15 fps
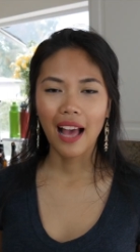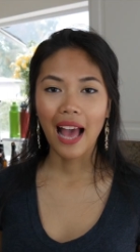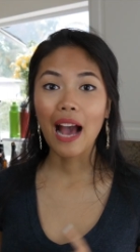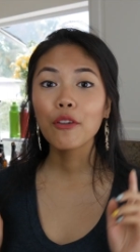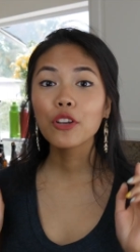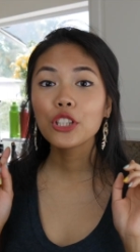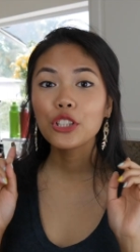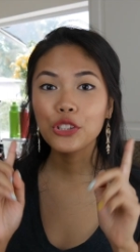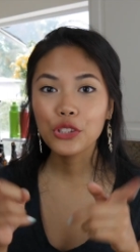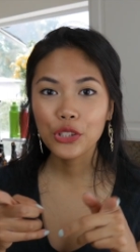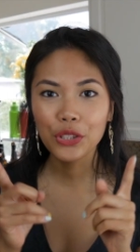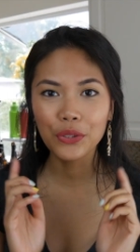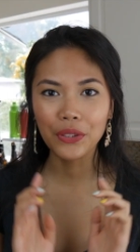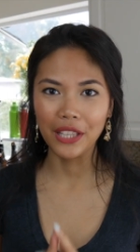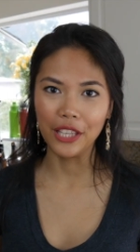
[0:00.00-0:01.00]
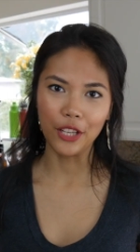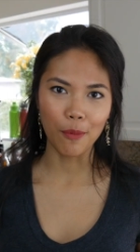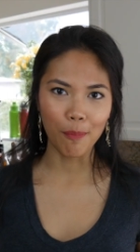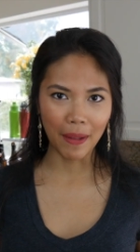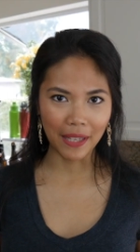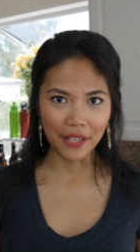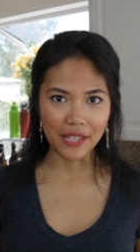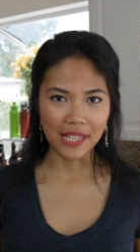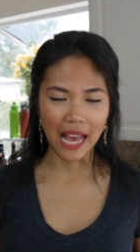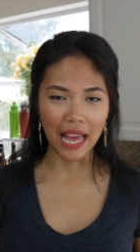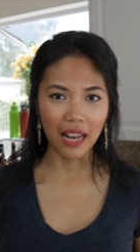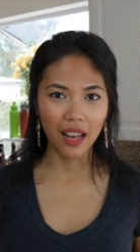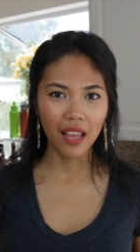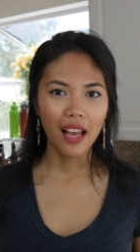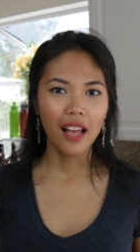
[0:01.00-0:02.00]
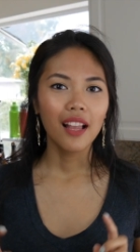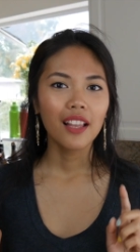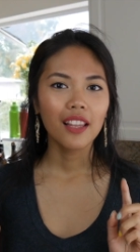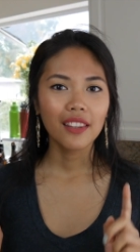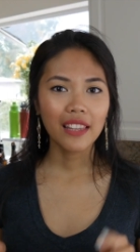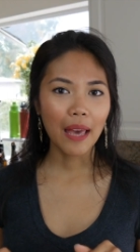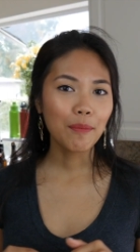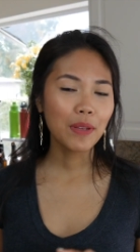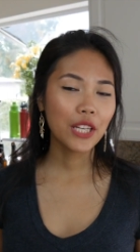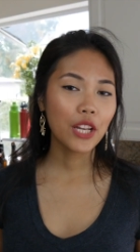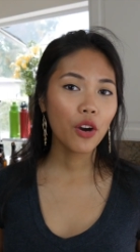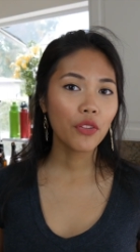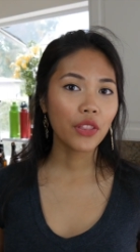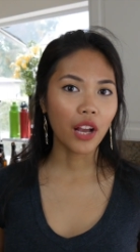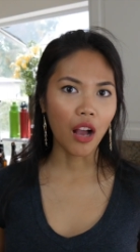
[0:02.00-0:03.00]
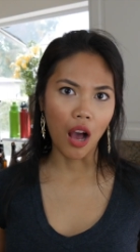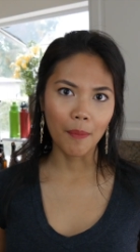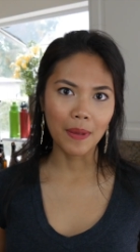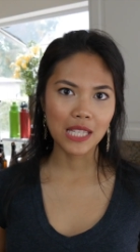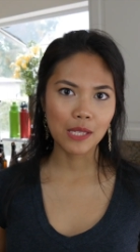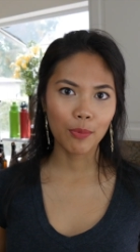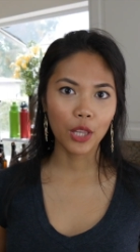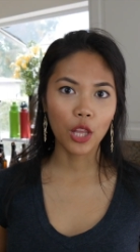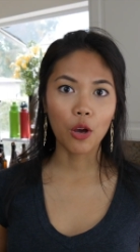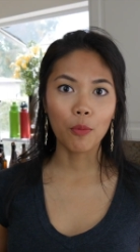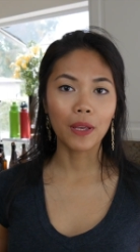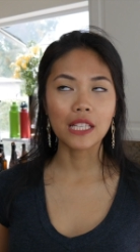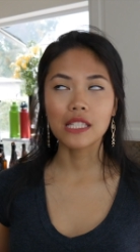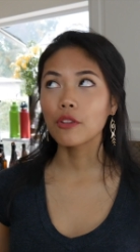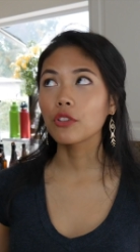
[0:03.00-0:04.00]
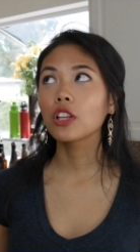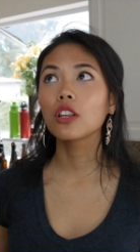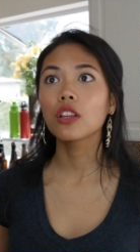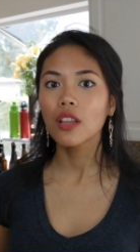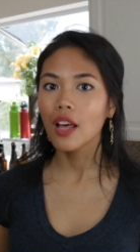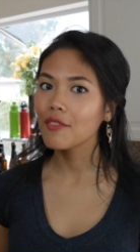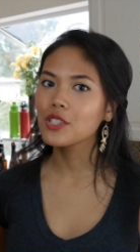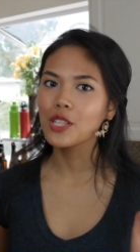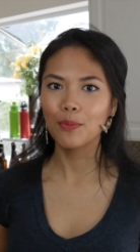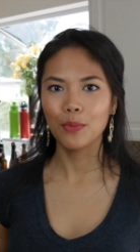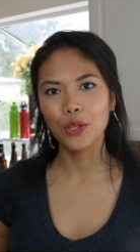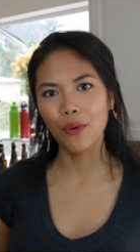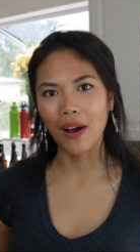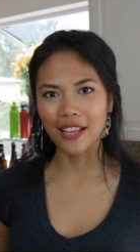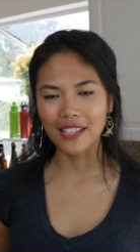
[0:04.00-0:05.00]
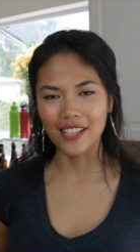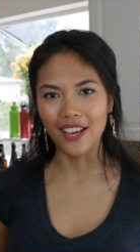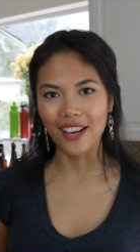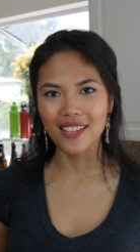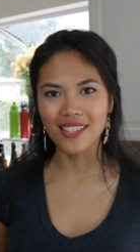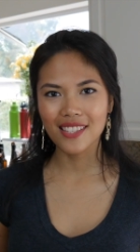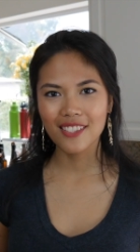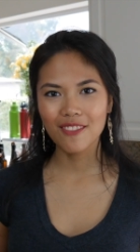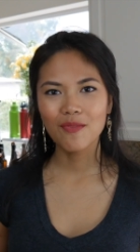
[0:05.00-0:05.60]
How would you eat your pandesal? Let me know in the comments below because I would love some new ideas.